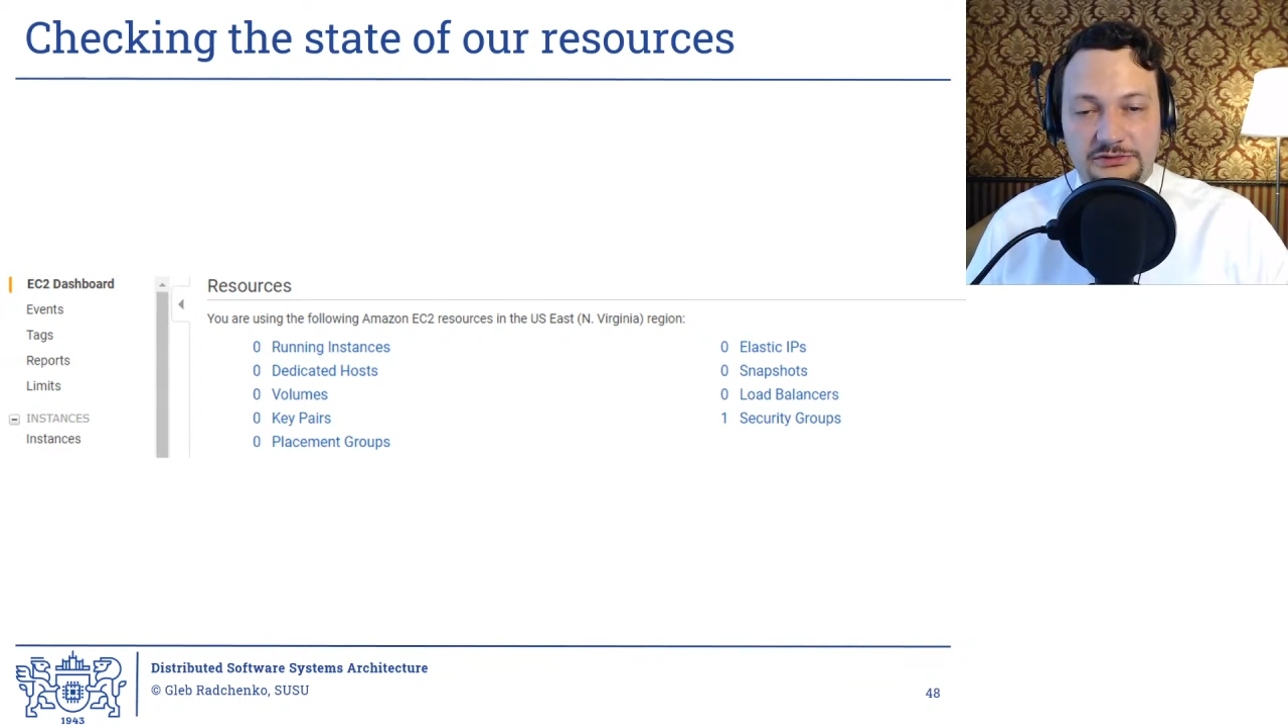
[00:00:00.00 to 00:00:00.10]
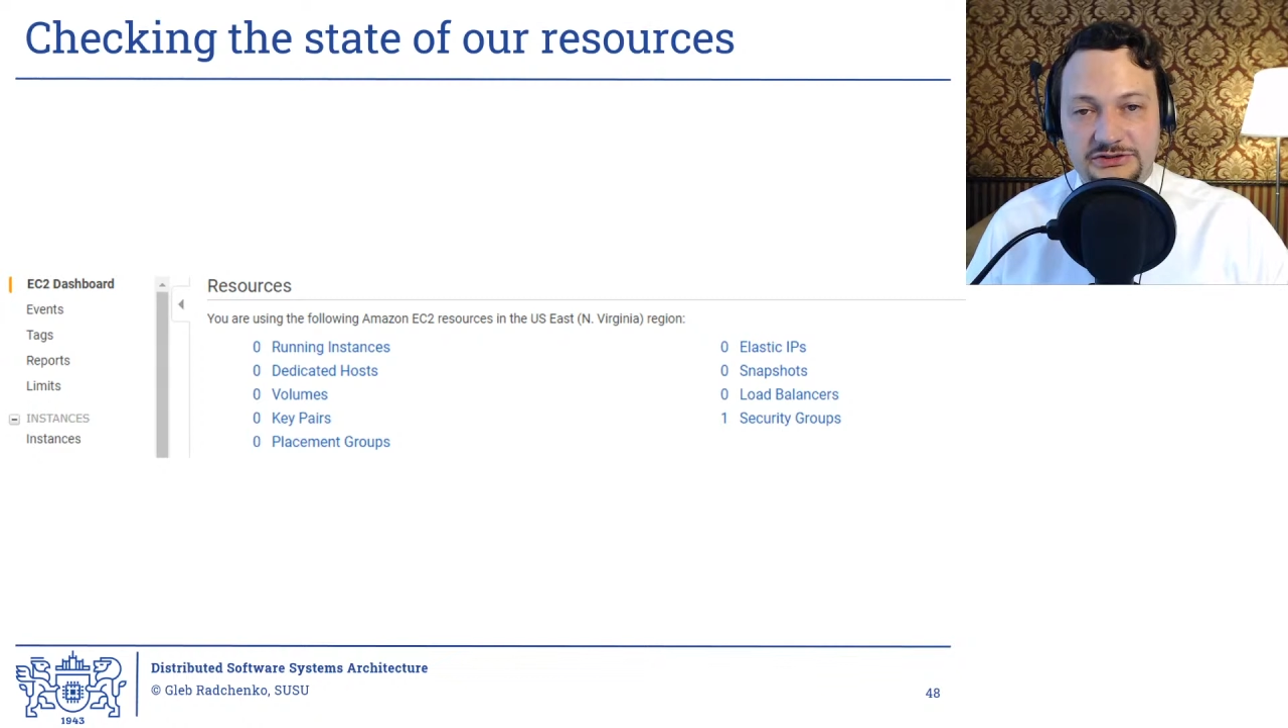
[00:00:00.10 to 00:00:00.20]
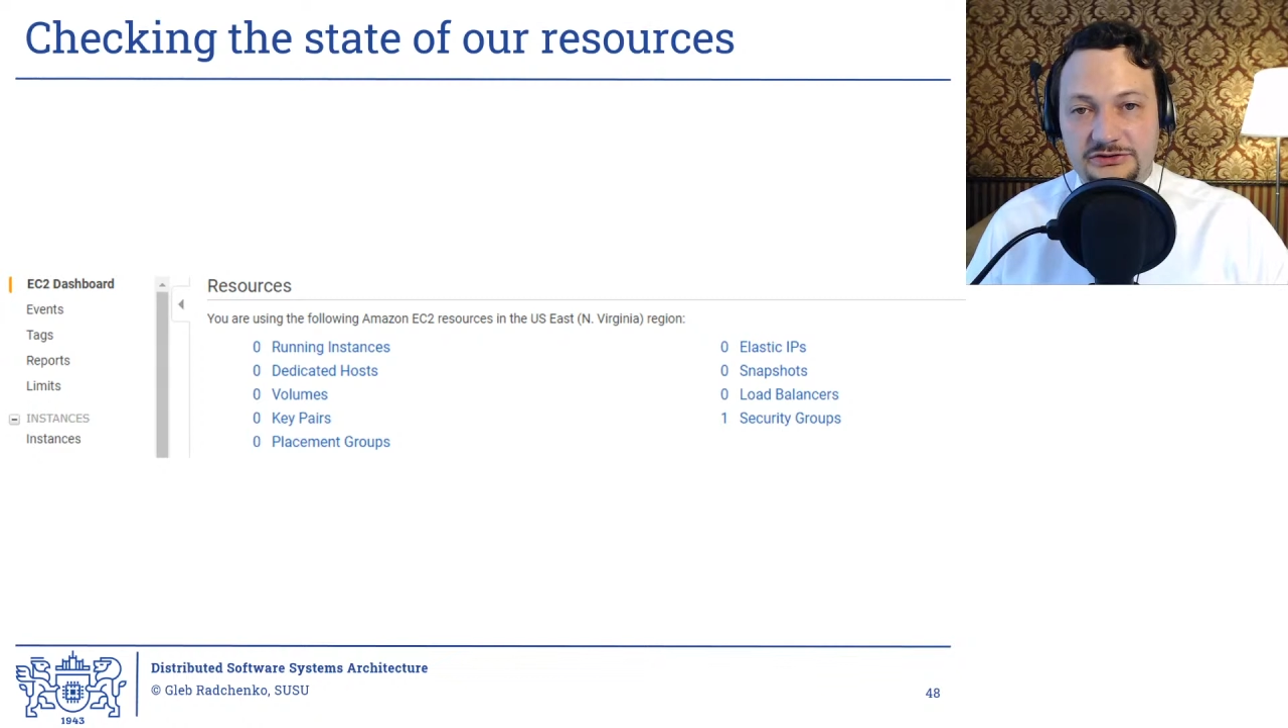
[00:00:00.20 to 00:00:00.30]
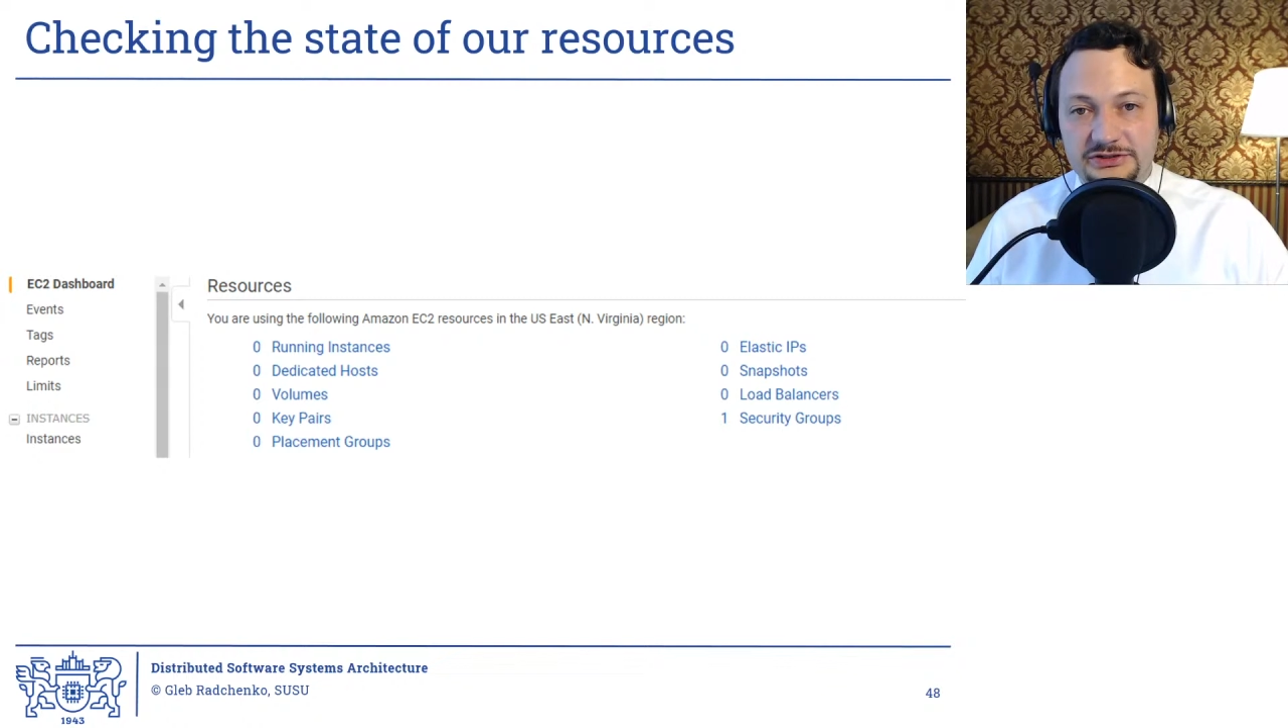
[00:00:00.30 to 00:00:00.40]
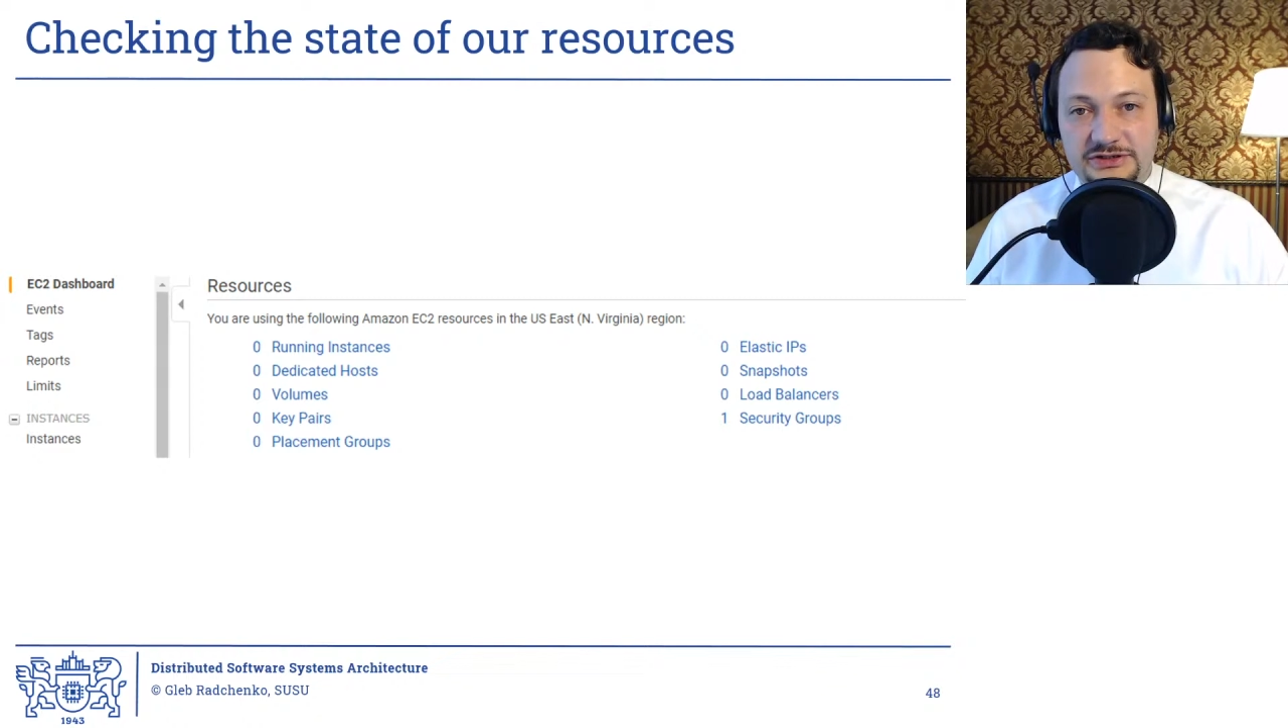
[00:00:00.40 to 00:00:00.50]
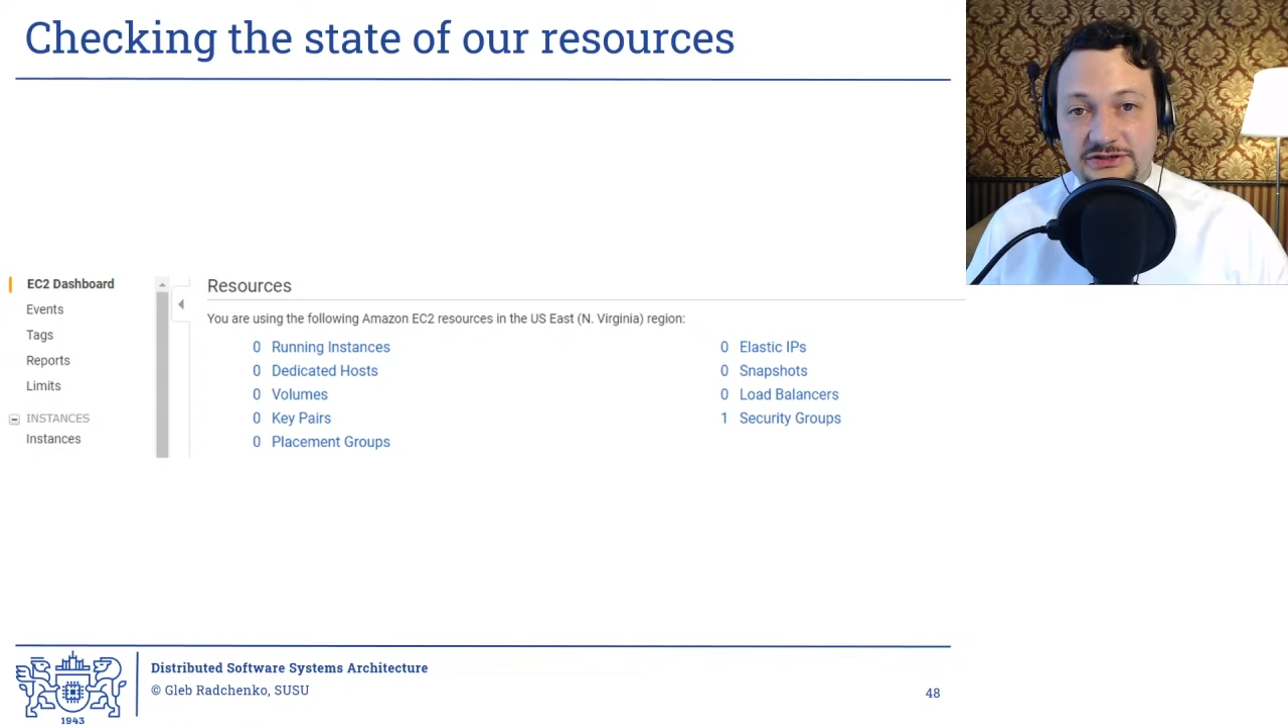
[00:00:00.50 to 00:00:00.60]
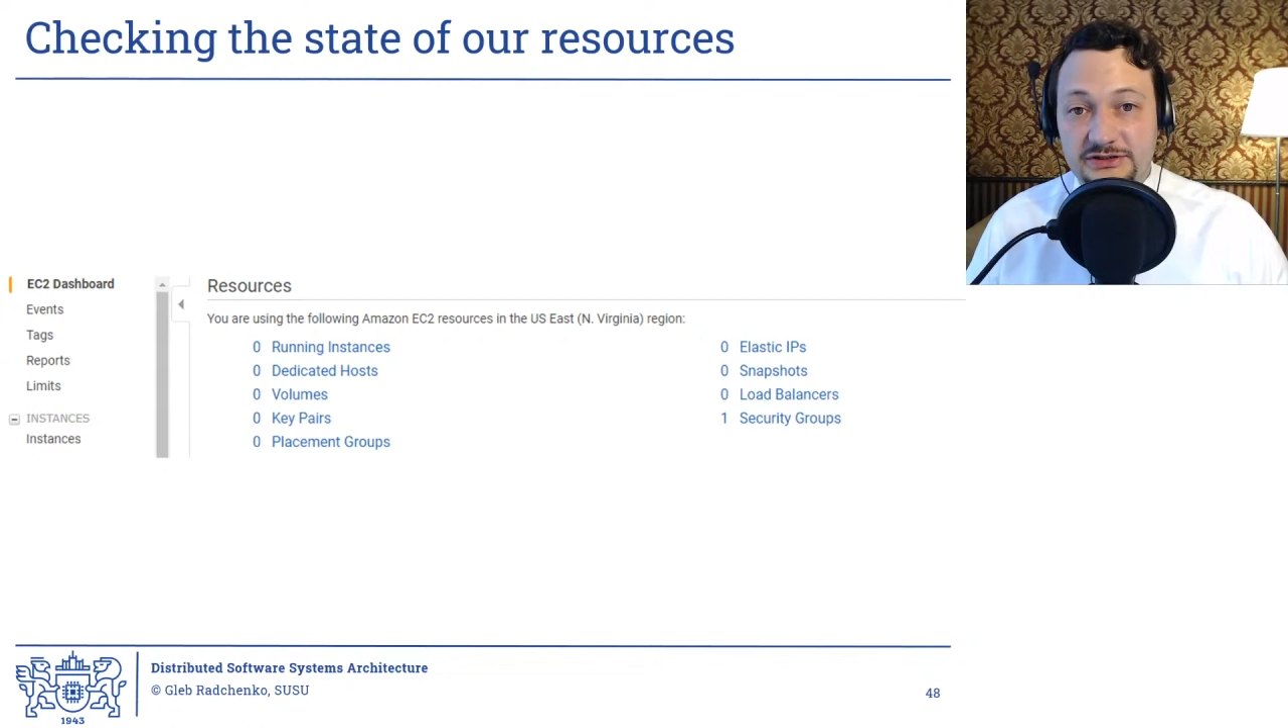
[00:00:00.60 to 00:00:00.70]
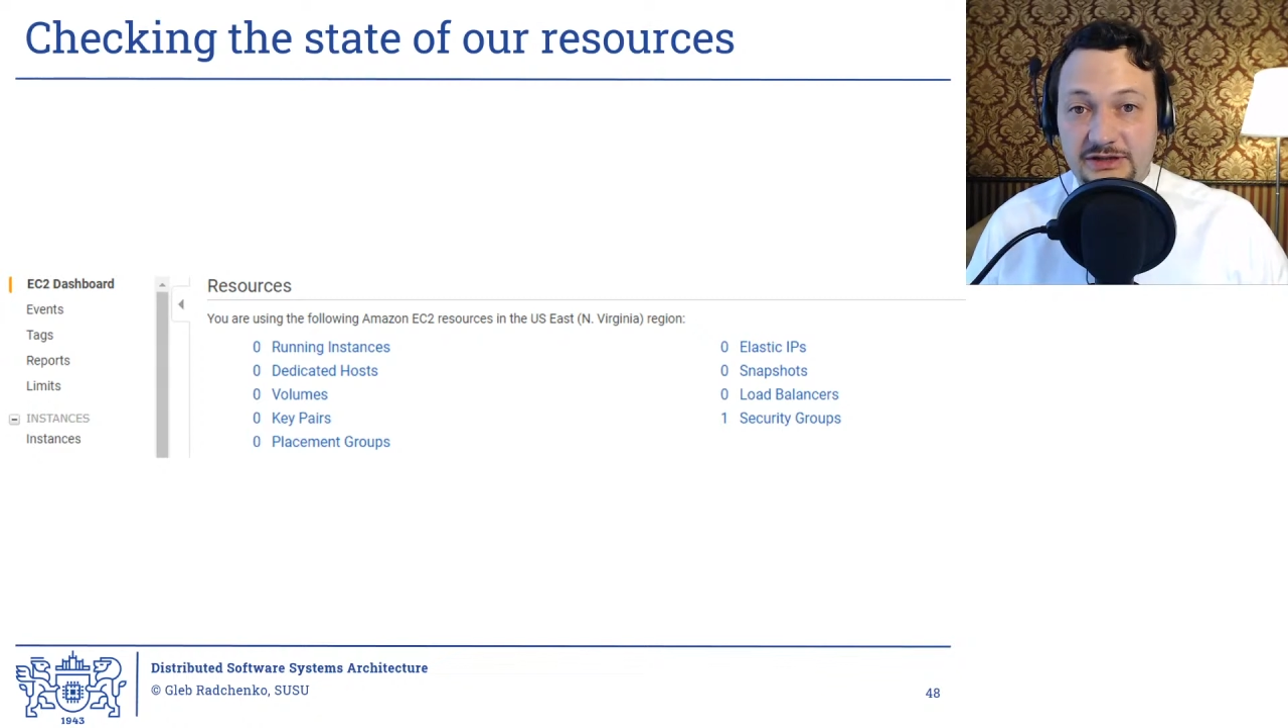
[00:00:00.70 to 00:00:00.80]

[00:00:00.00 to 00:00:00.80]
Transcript: resources